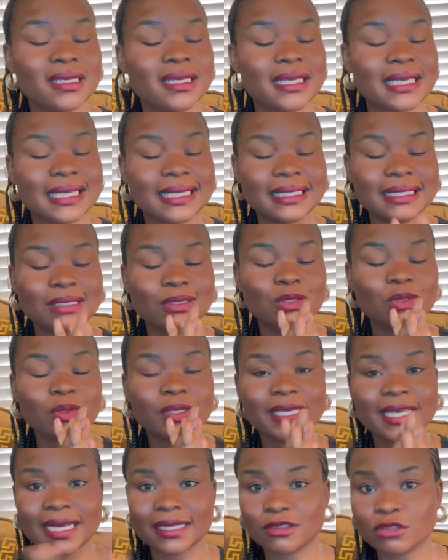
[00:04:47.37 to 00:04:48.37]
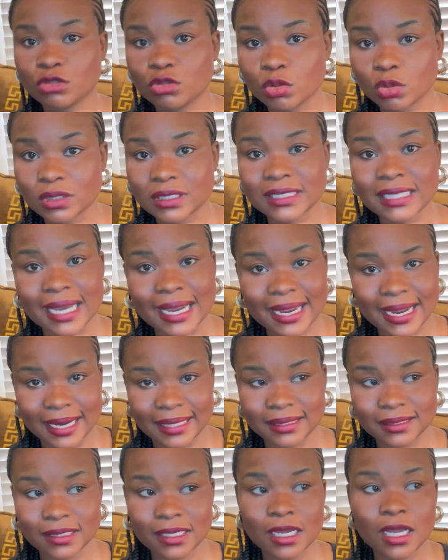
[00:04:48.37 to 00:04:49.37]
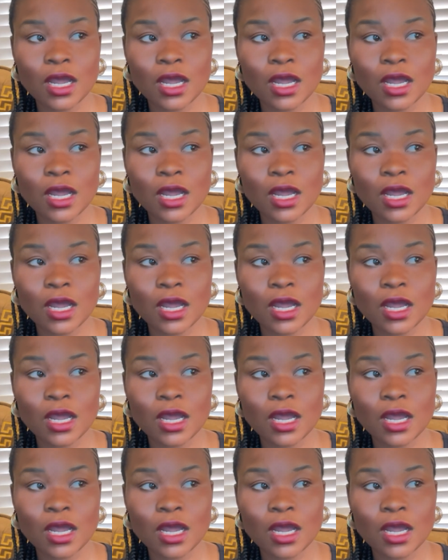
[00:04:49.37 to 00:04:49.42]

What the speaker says: you get so tired.